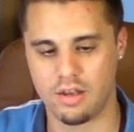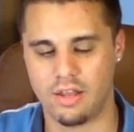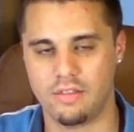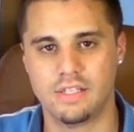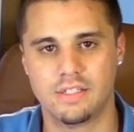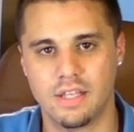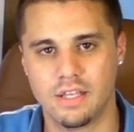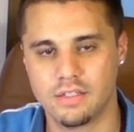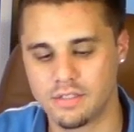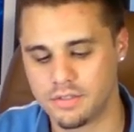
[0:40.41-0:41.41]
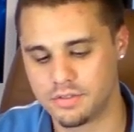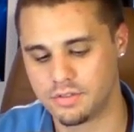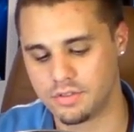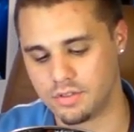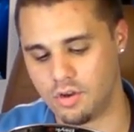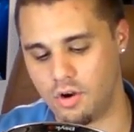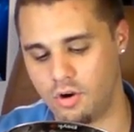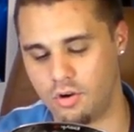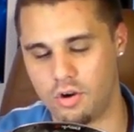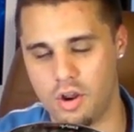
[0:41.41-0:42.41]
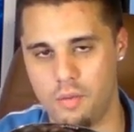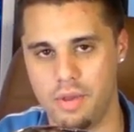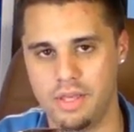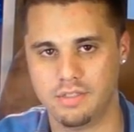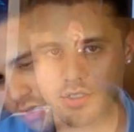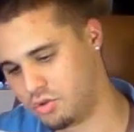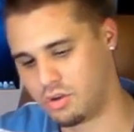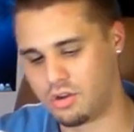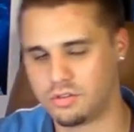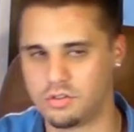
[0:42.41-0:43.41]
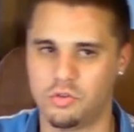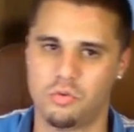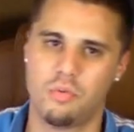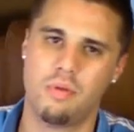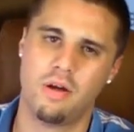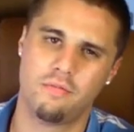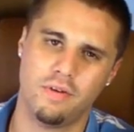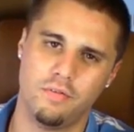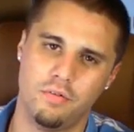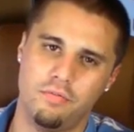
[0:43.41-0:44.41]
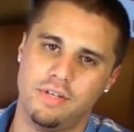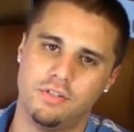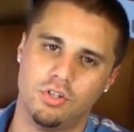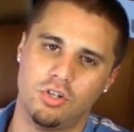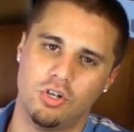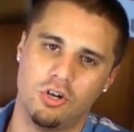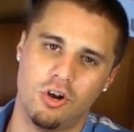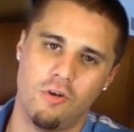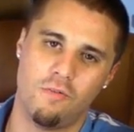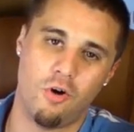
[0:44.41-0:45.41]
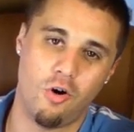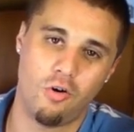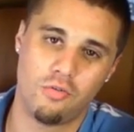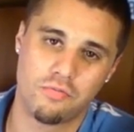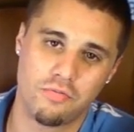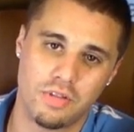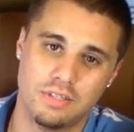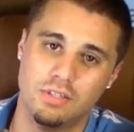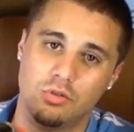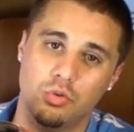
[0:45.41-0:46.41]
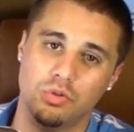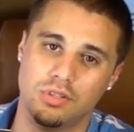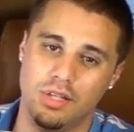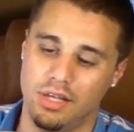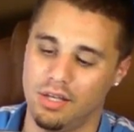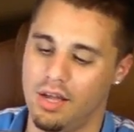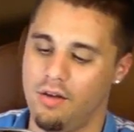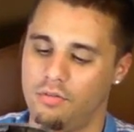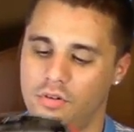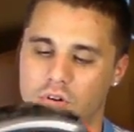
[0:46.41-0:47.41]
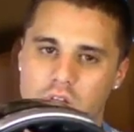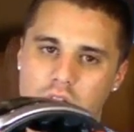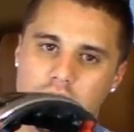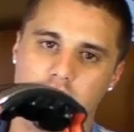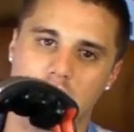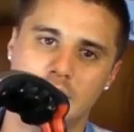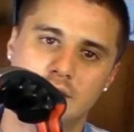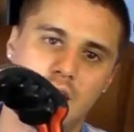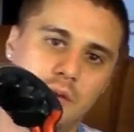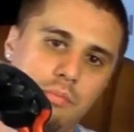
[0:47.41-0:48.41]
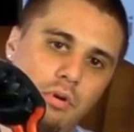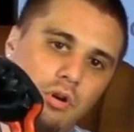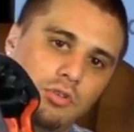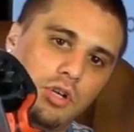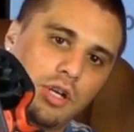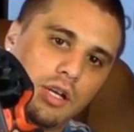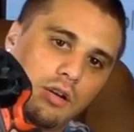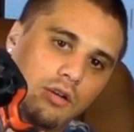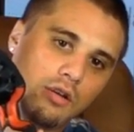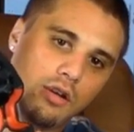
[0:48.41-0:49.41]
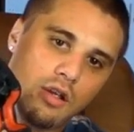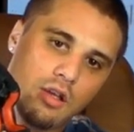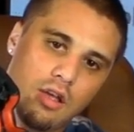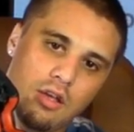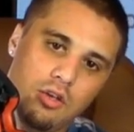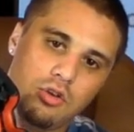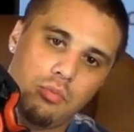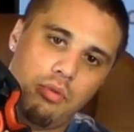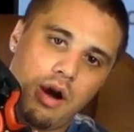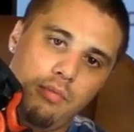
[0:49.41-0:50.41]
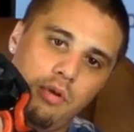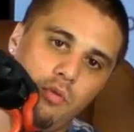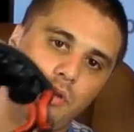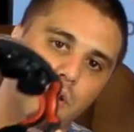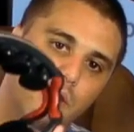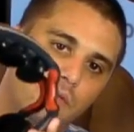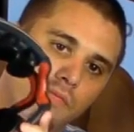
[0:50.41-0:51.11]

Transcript: Now these things are amazing. You can also, my favorite feature, ball. It's the coolest thing ever. The side parts right here, you can pop it open.